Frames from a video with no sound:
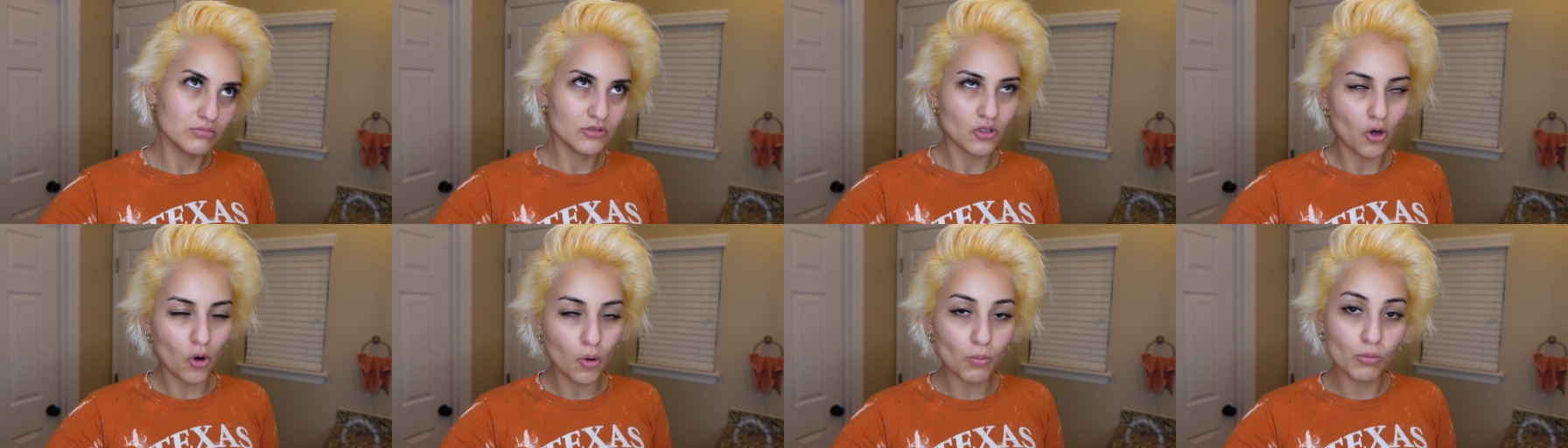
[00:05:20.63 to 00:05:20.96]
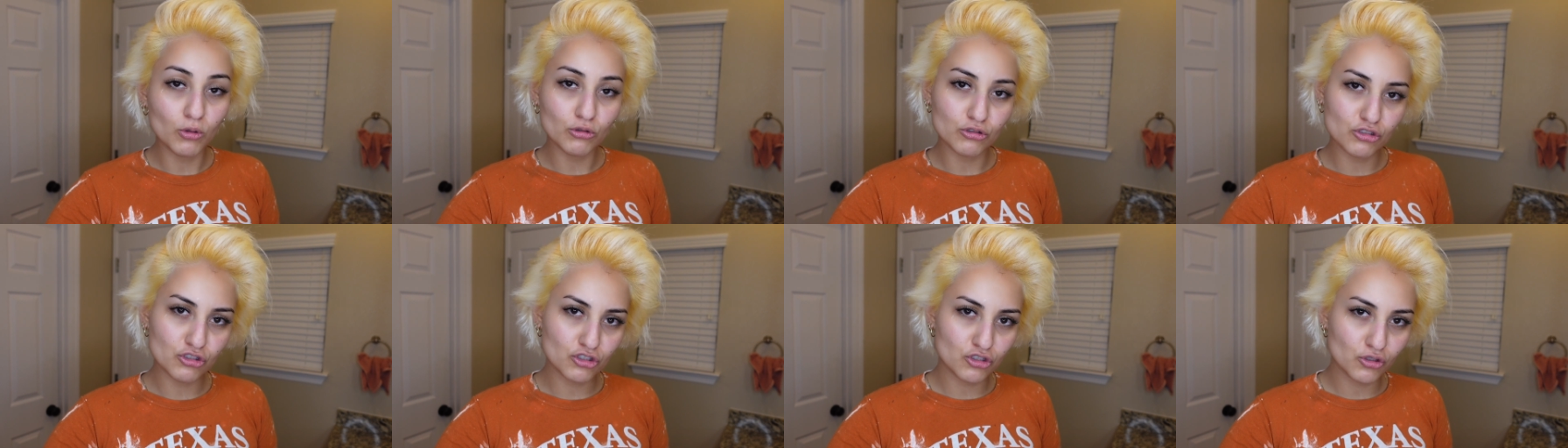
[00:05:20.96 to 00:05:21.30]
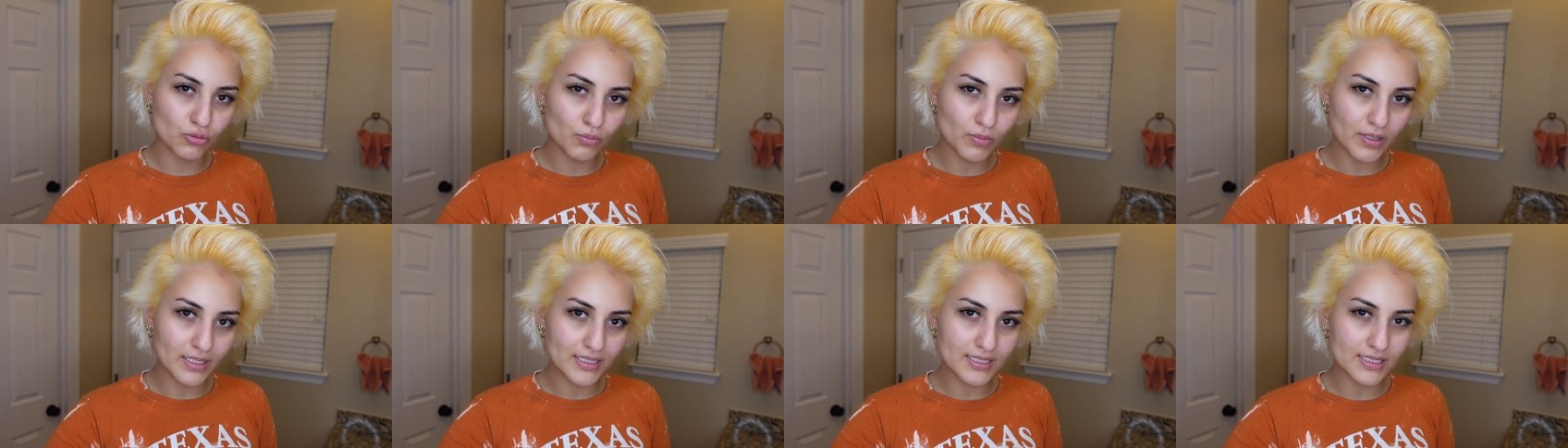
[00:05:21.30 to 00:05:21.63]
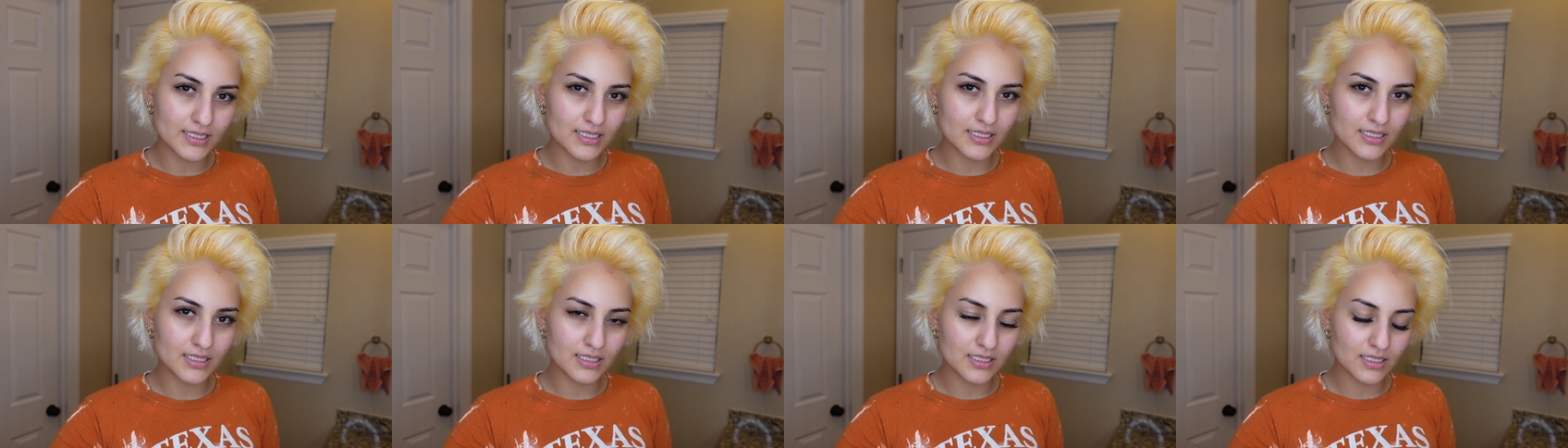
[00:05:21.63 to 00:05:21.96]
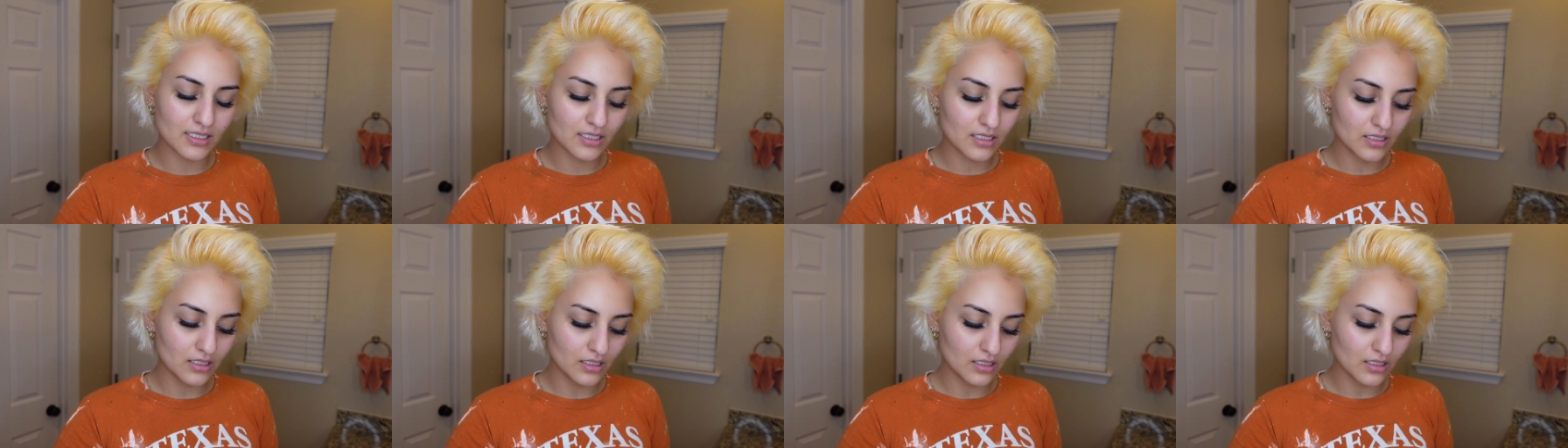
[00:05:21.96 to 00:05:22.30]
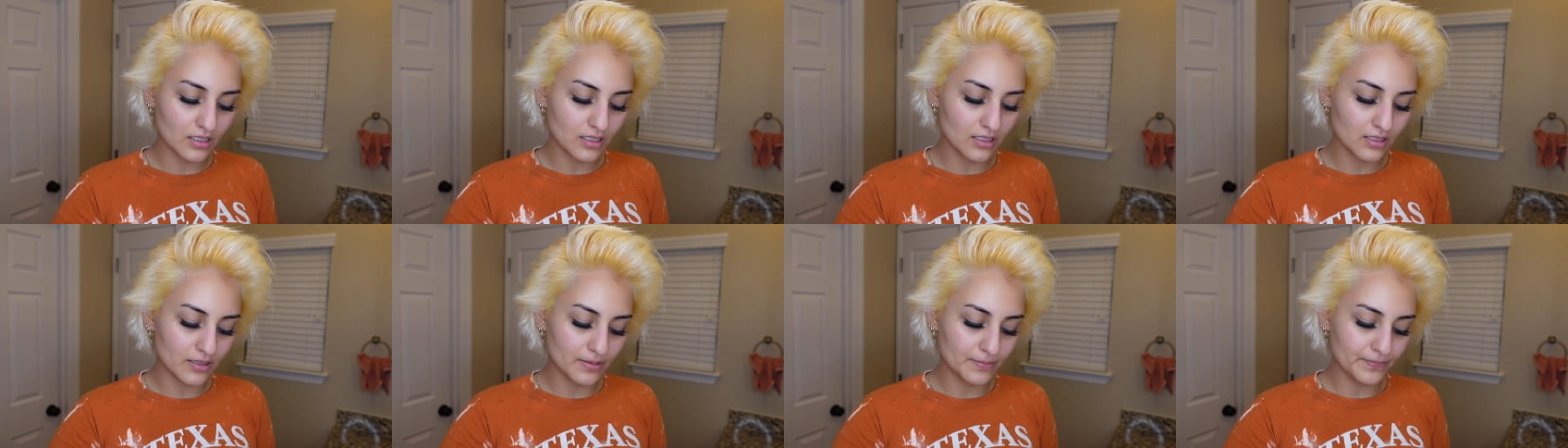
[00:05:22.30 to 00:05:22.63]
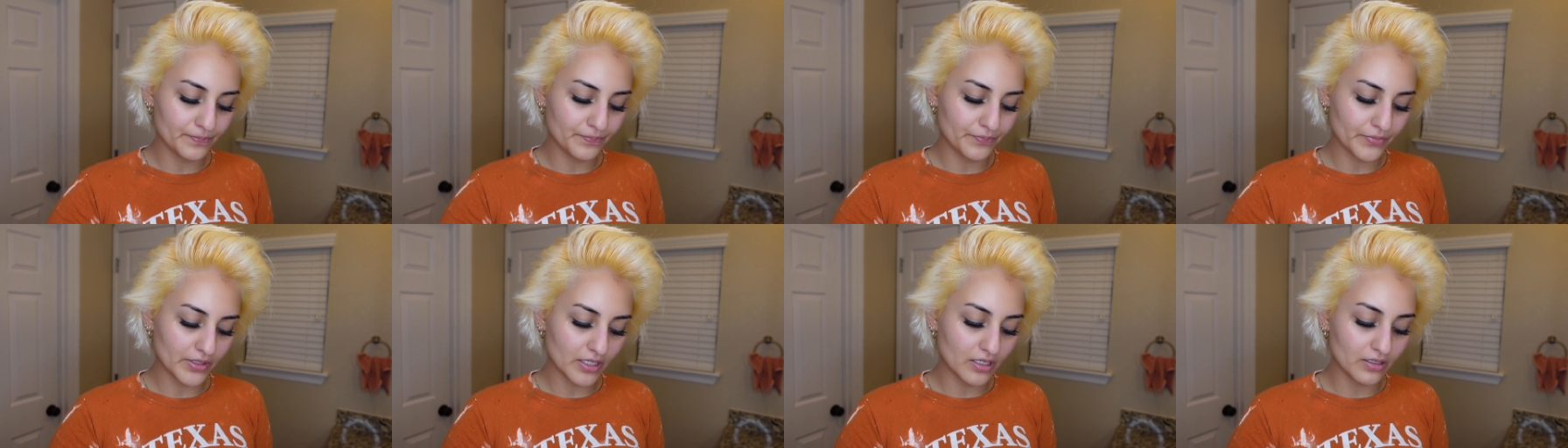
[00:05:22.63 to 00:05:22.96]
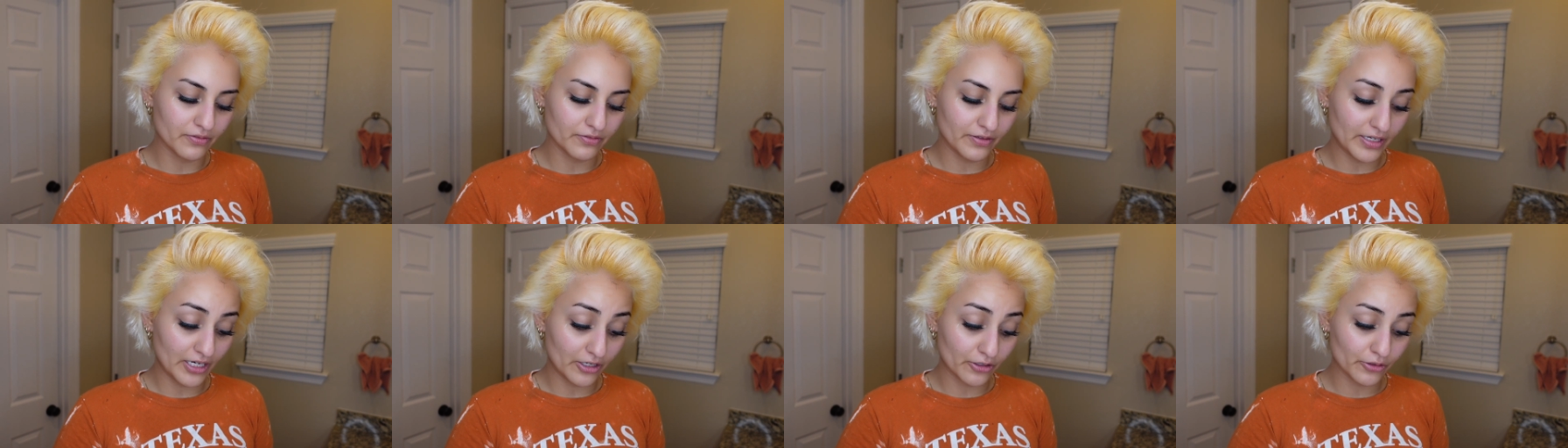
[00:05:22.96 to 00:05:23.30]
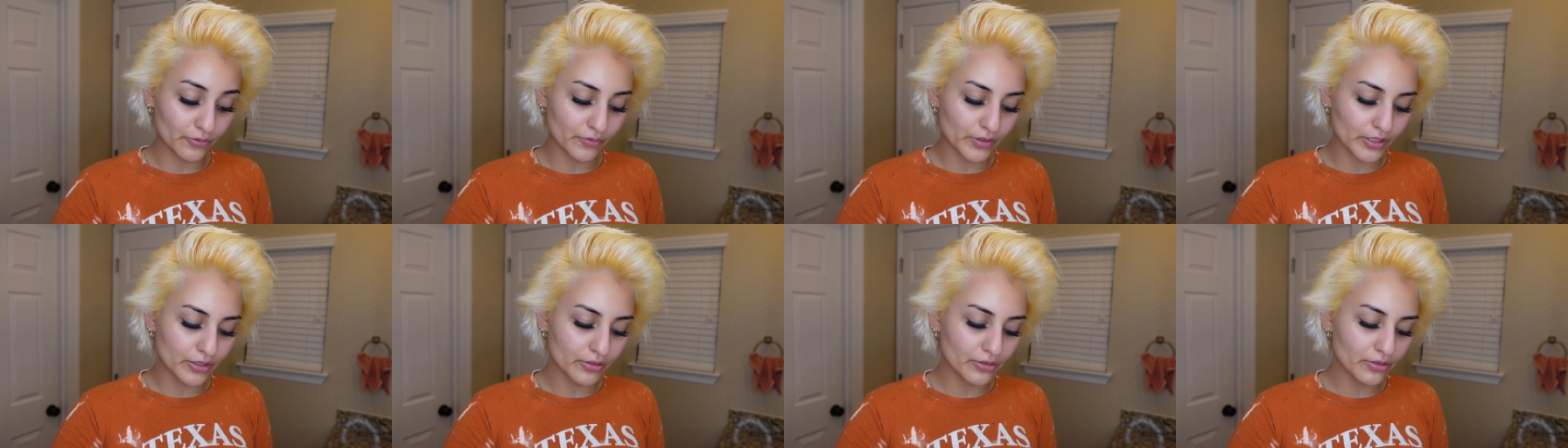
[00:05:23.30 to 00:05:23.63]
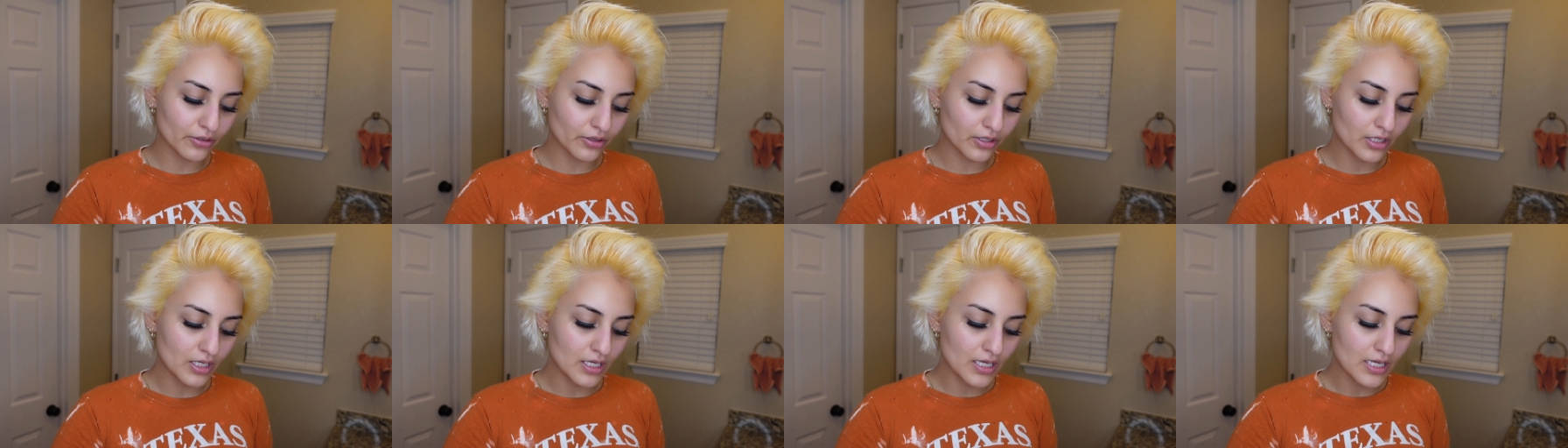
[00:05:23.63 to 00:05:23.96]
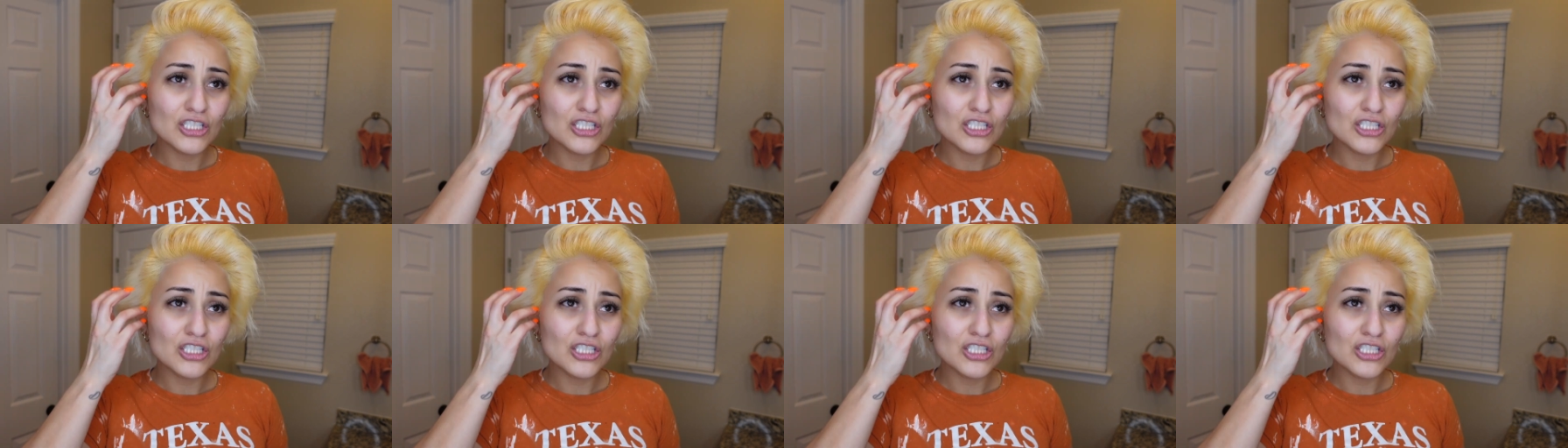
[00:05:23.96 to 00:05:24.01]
almost 2 months of hair growth.